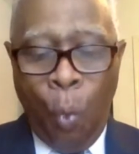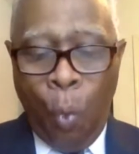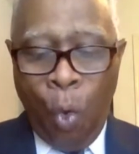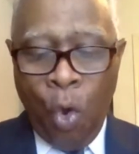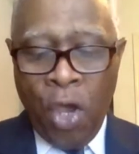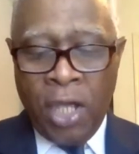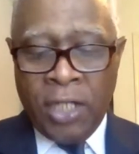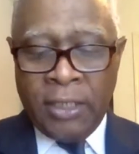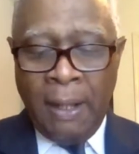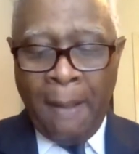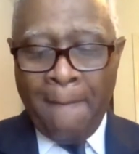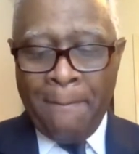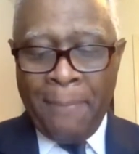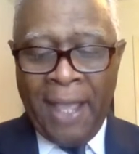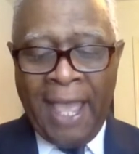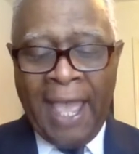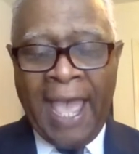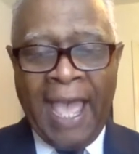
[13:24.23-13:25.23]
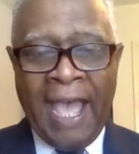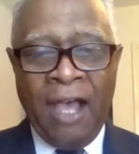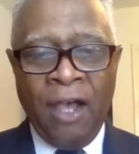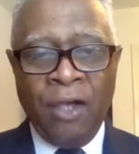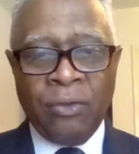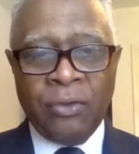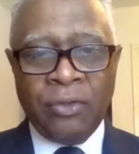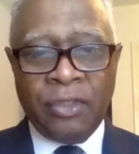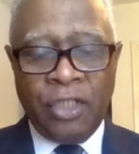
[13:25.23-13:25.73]
1
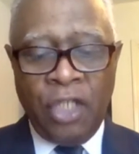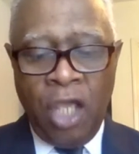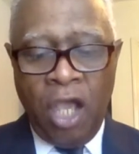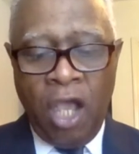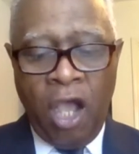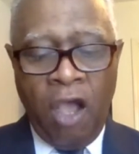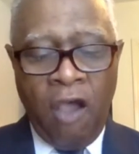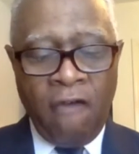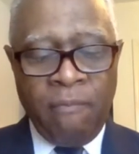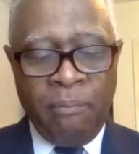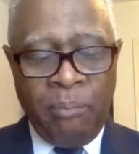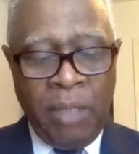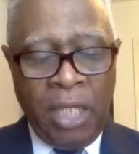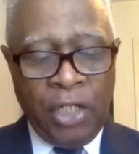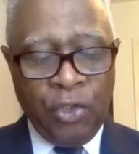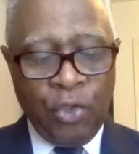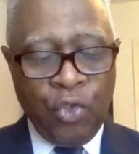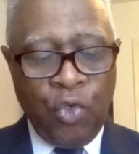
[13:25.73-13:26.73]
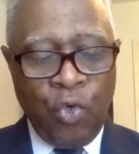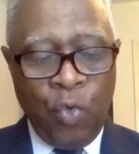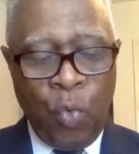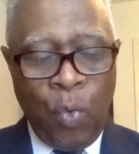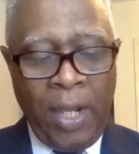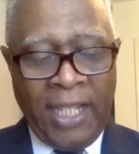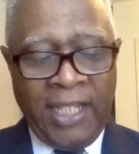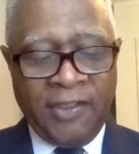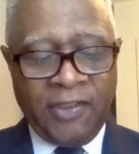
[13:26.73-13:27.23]
pound of
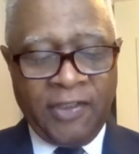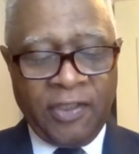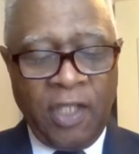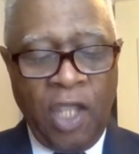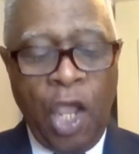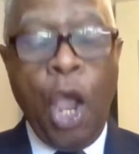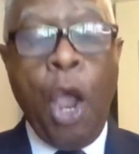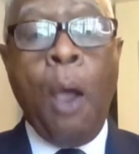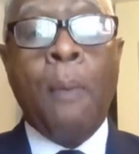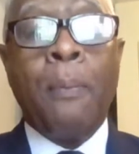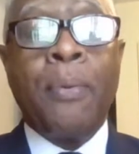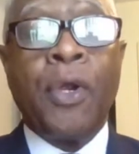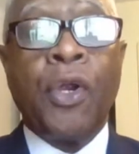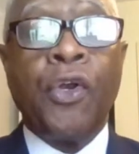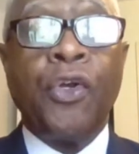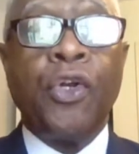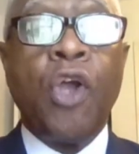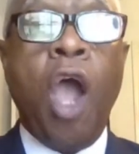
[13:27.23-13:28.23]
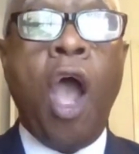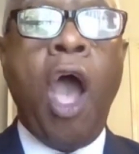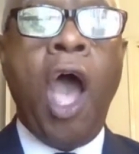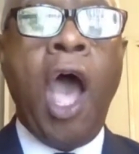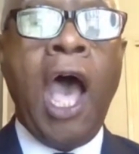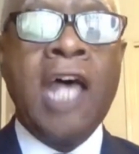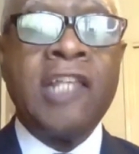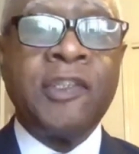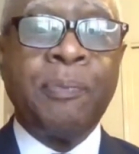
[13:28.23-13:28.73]
medical waste per
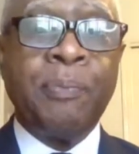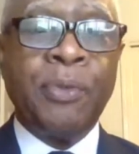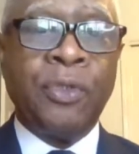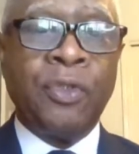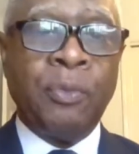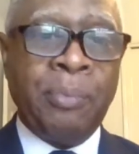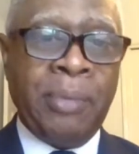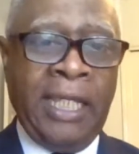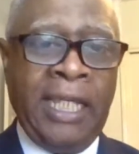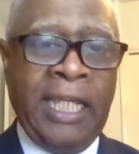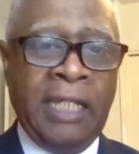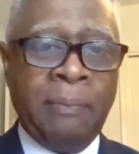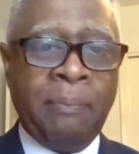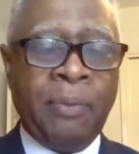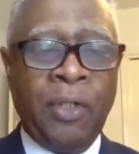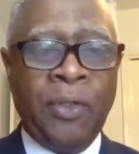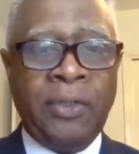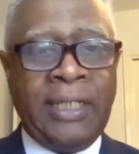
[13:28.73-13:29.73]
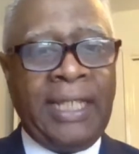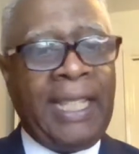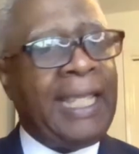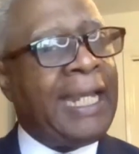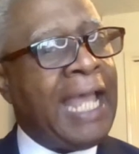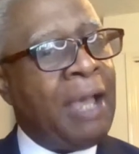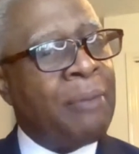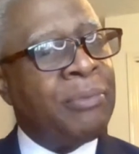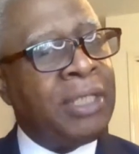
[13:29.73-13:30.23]
hospital bed per
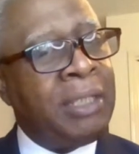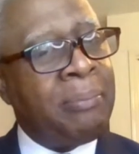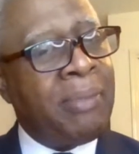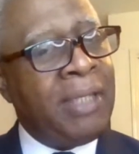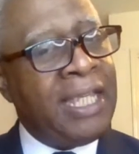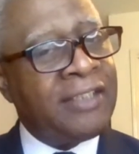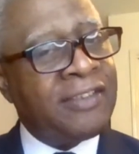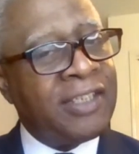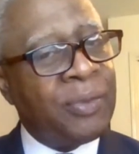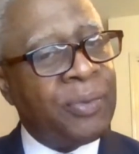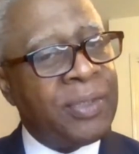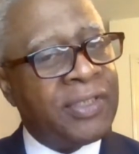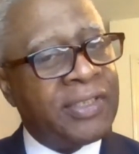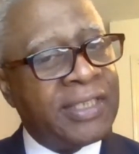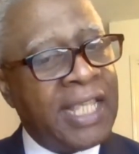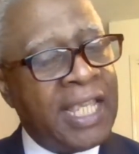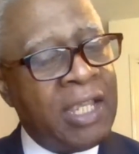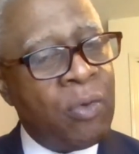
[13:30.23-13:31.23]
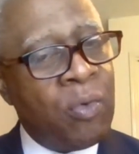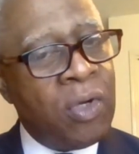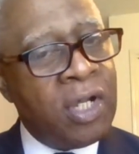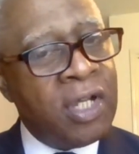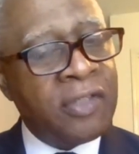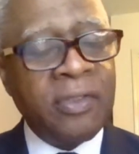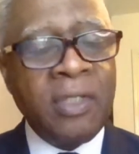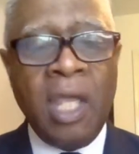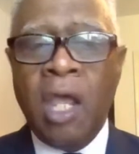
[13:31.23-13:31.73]
day. And how many beds did we say it
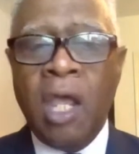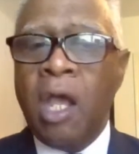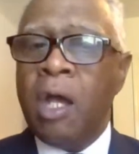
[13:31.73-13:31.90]
was?